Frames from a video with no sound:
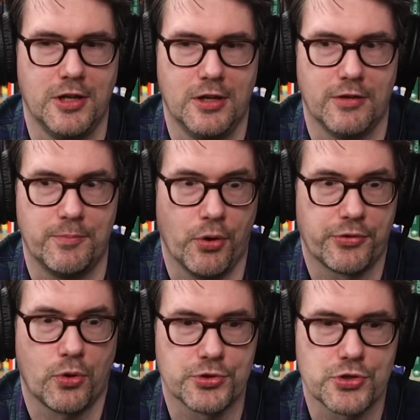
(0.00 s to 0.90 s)
of both
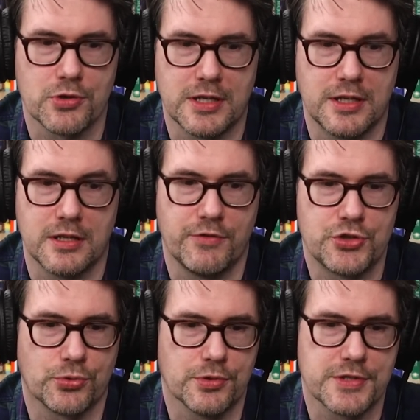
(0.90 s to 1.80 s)
culture and
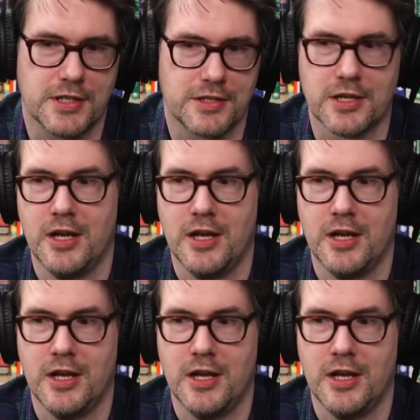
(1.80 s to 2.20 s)
individuals? And